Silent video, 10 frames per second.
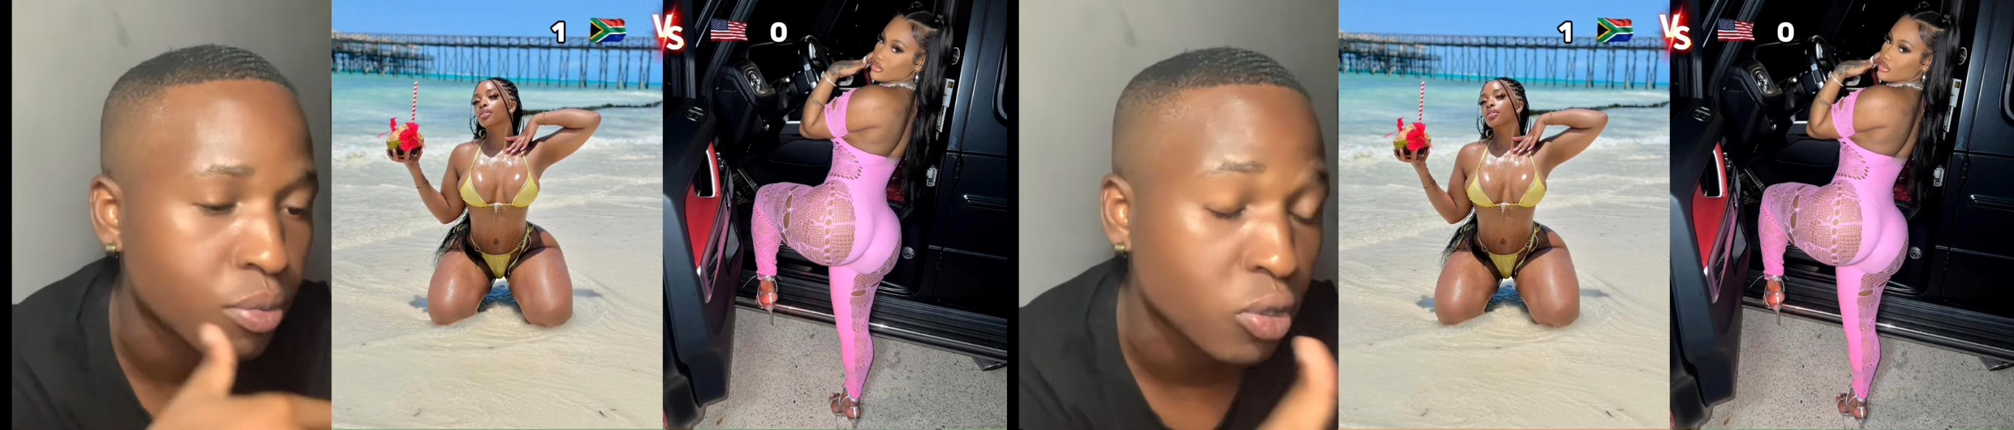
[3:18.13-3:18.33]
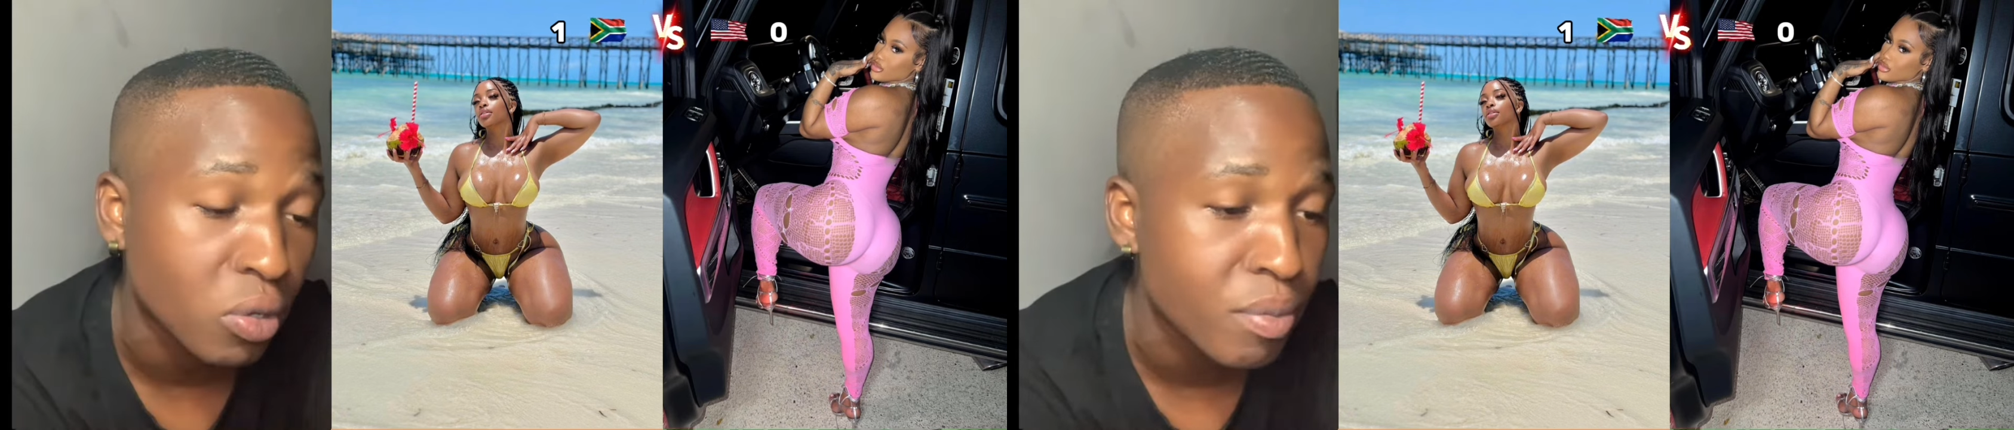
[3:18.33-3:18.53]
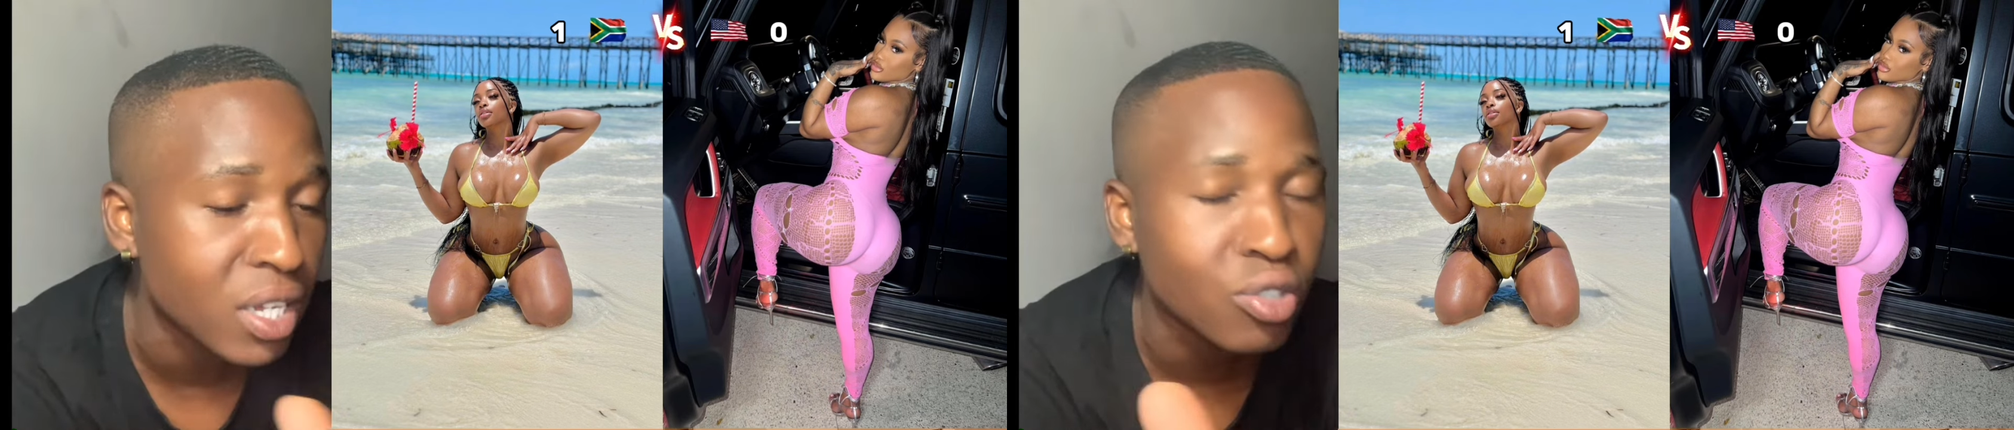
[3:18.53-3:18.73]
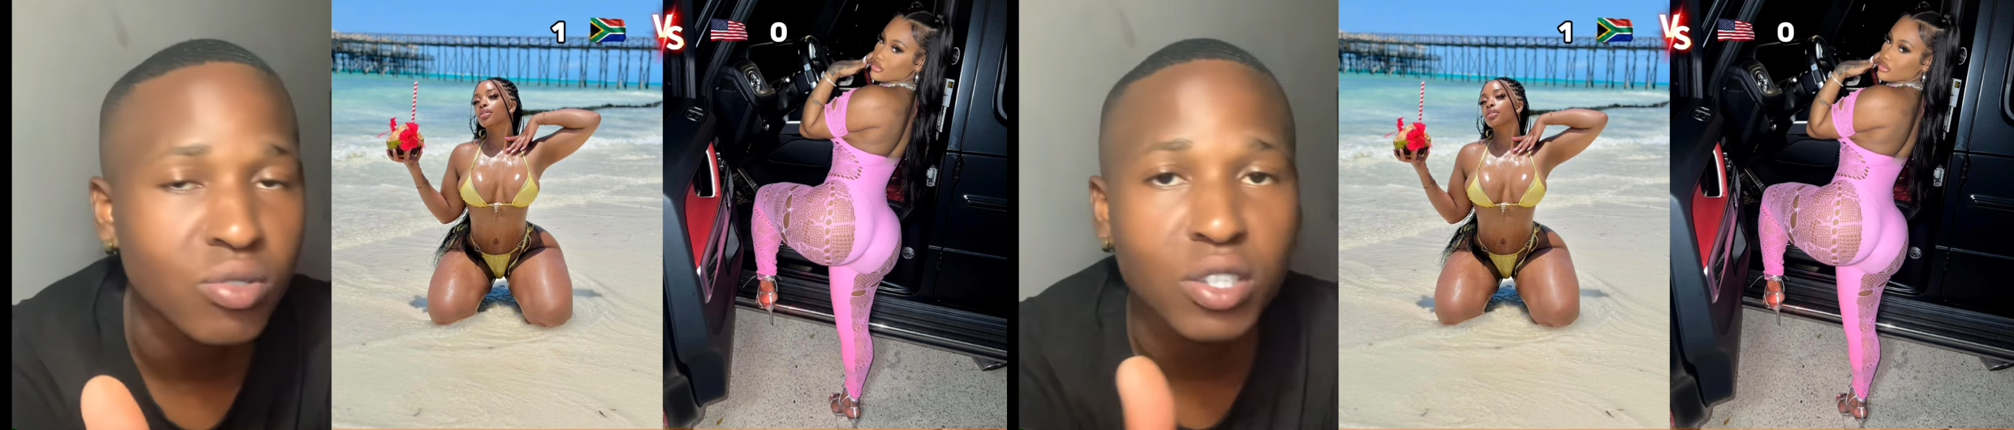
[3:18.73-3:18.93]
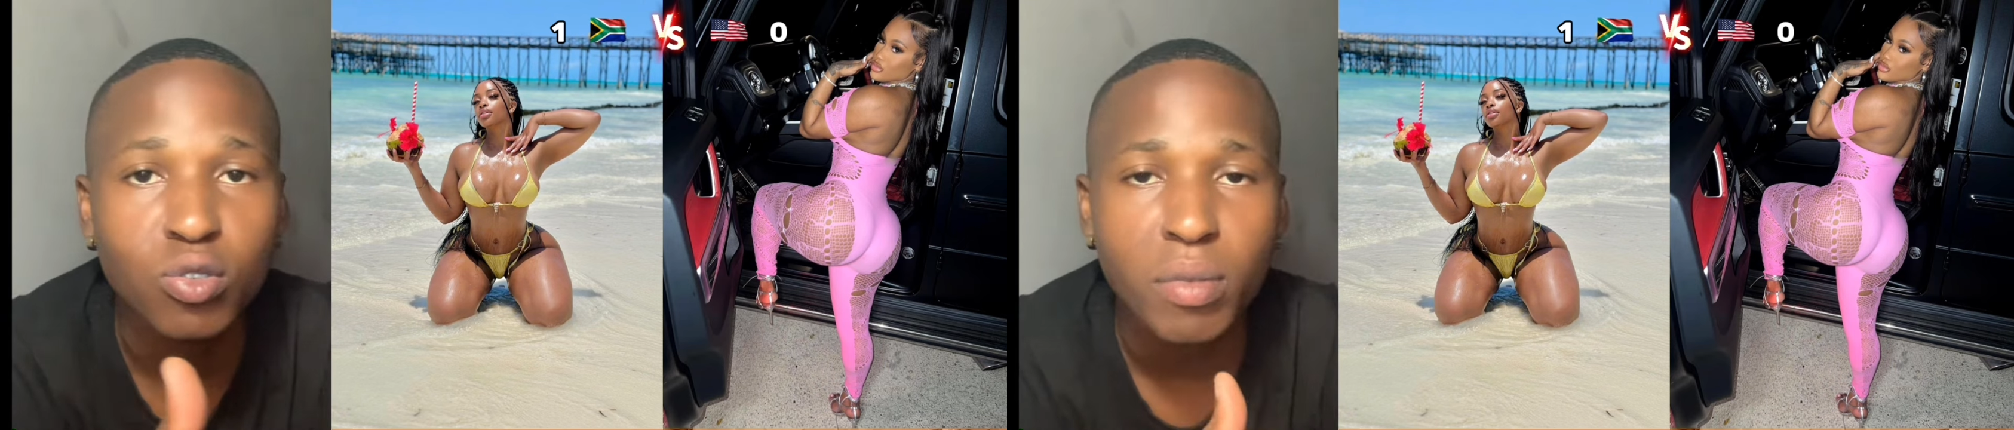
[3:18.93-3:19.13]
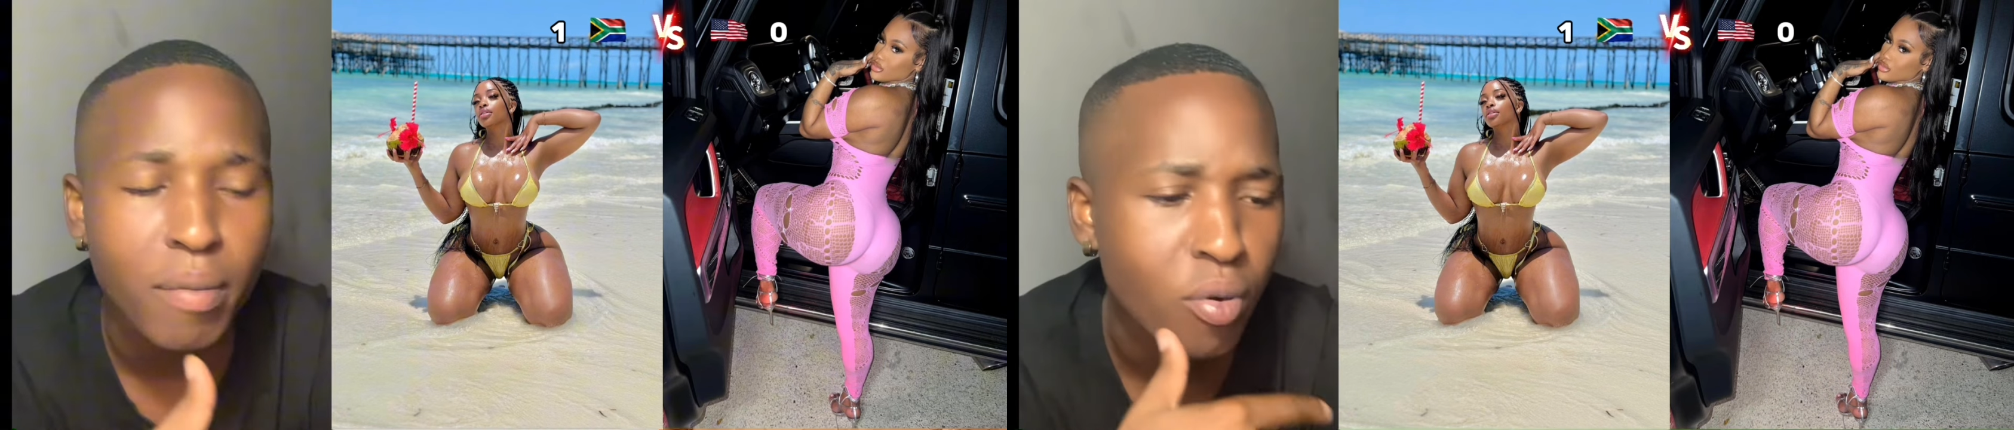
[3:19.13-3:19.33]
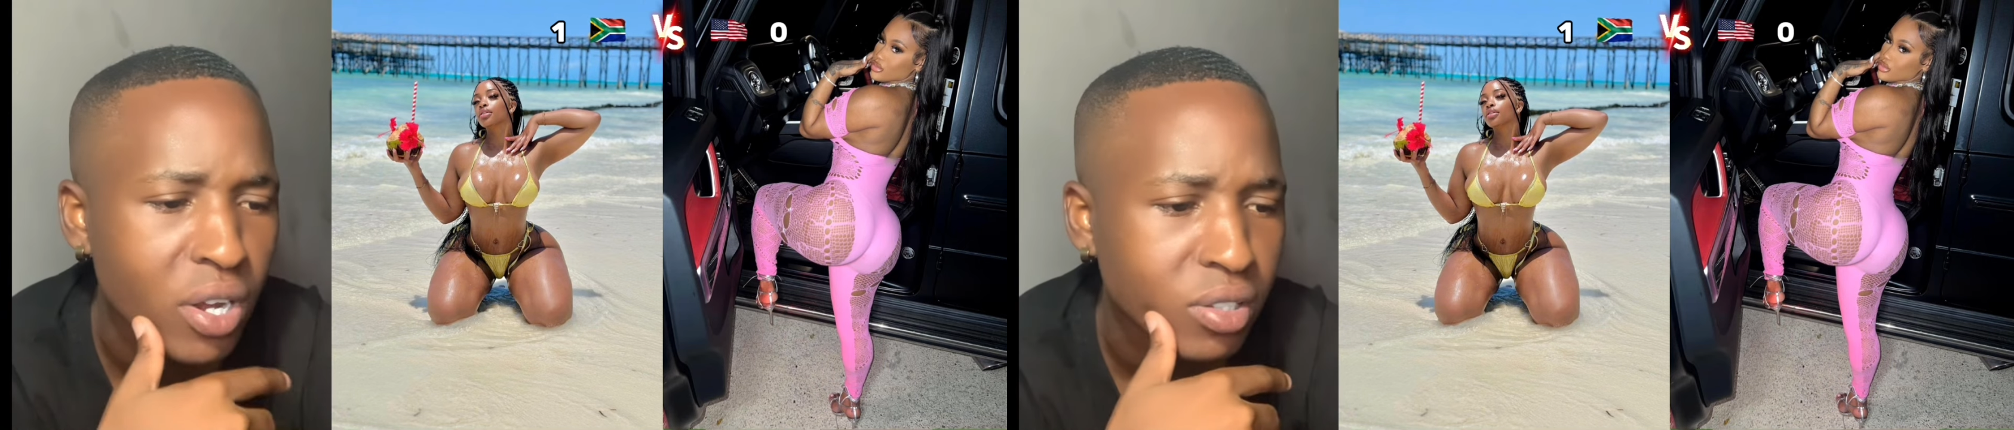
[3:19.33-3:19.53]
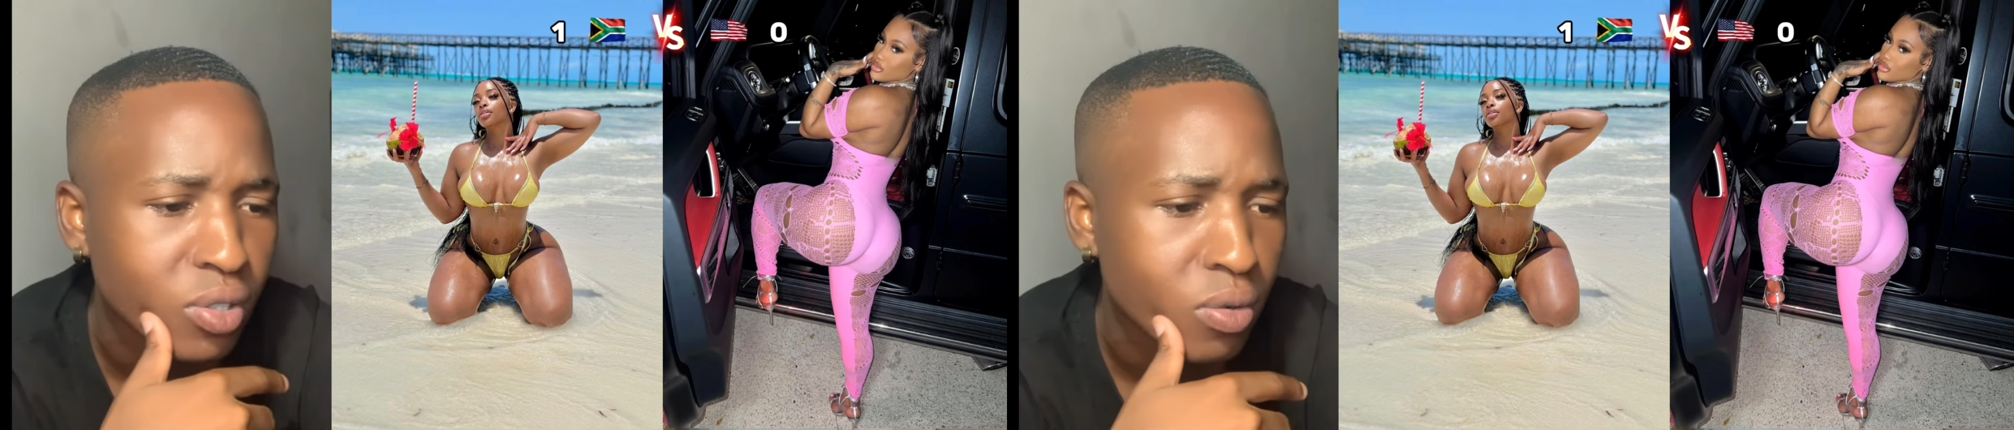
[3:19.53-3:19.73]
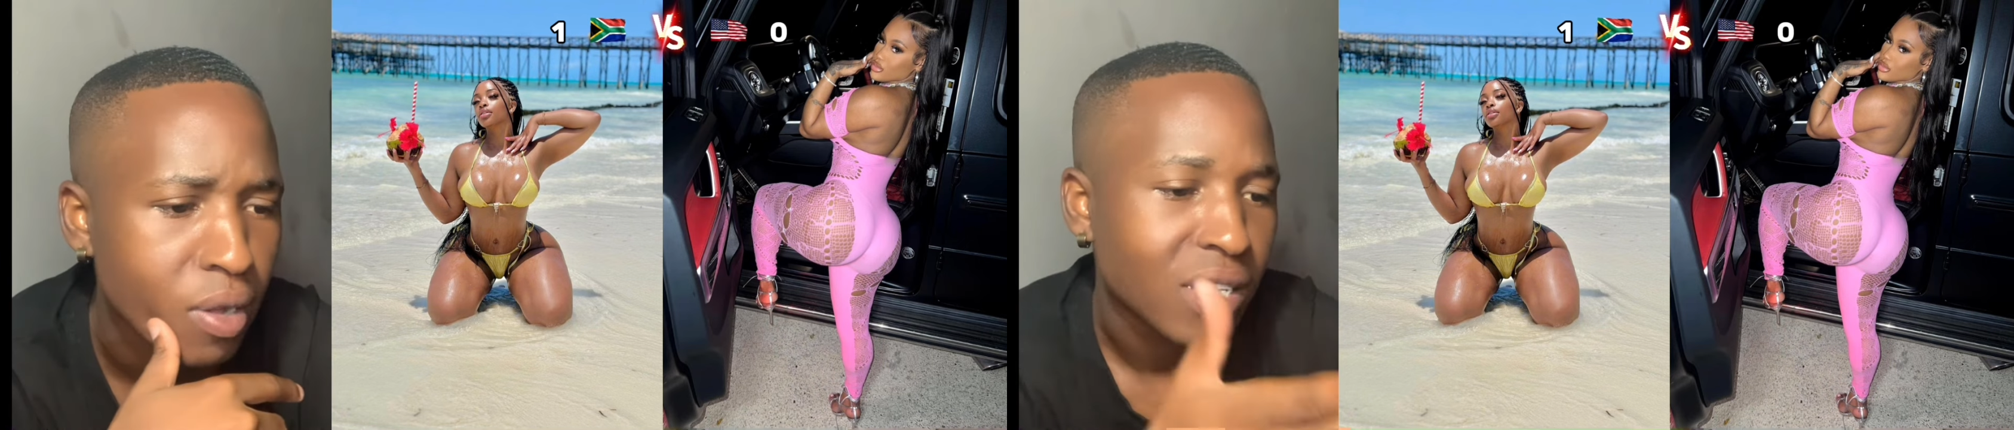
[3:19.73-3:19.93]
So, let me get straight to my point, though.